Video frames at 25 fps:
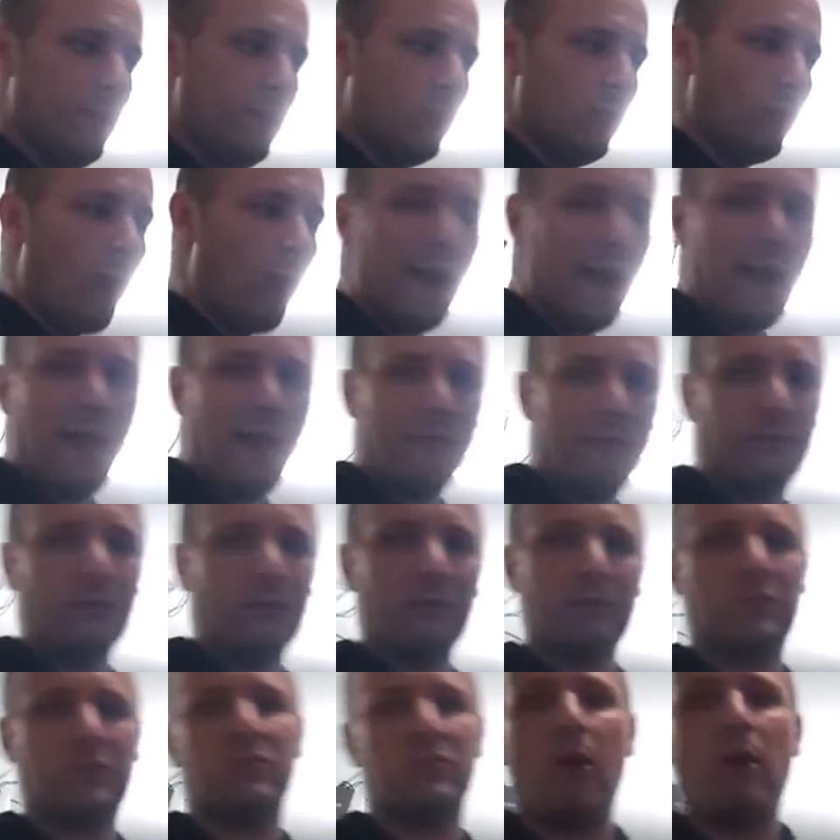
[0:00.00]
right after
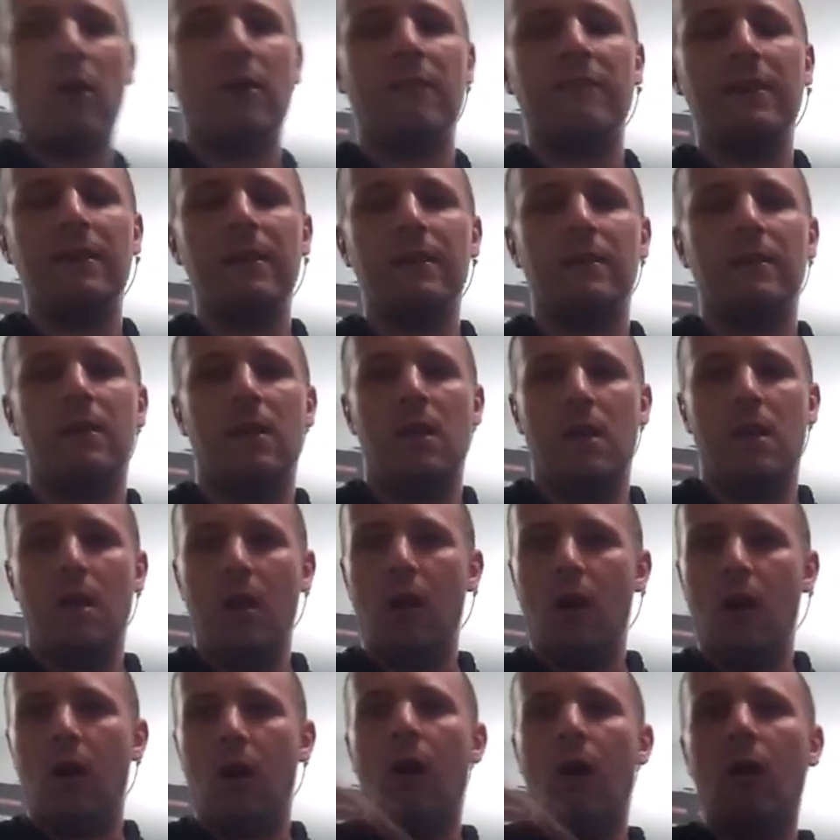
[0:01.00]
the start of it
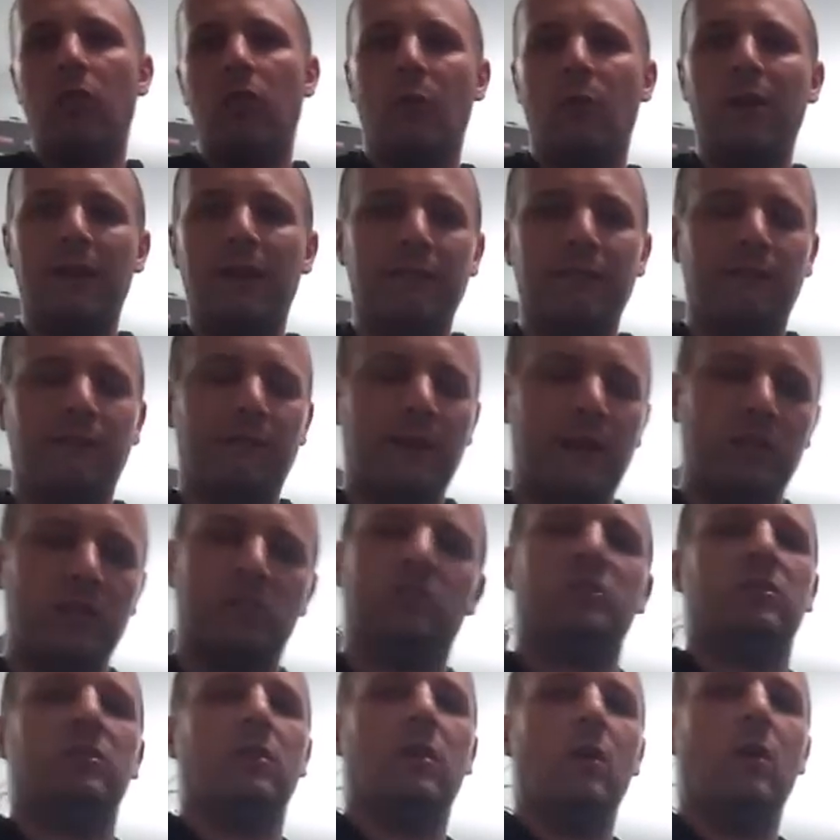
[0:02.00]
all the way to the
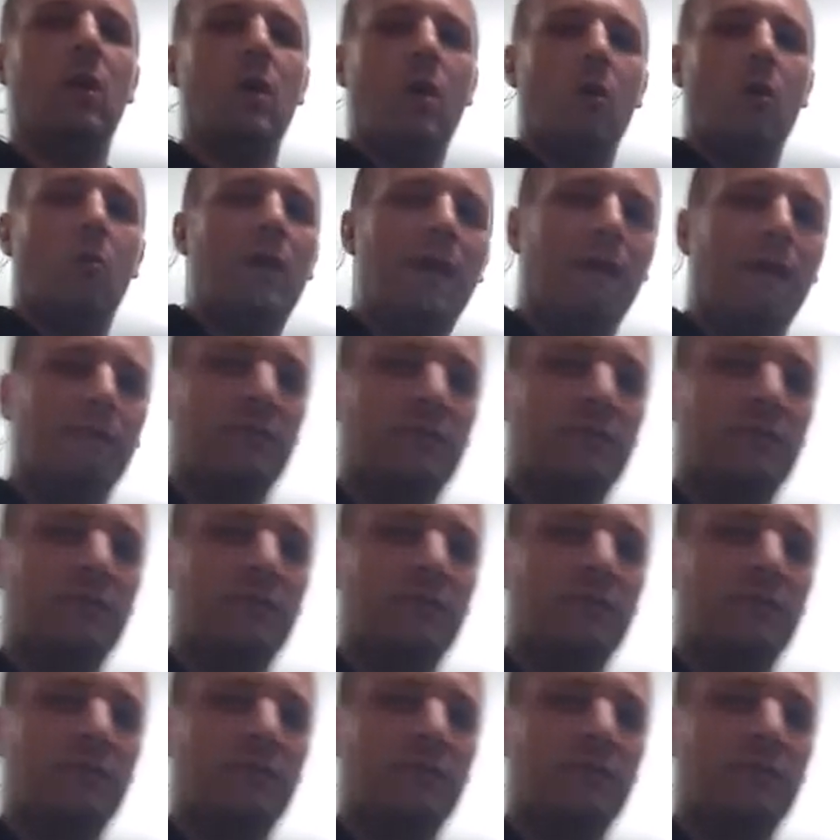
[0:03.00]
finish. We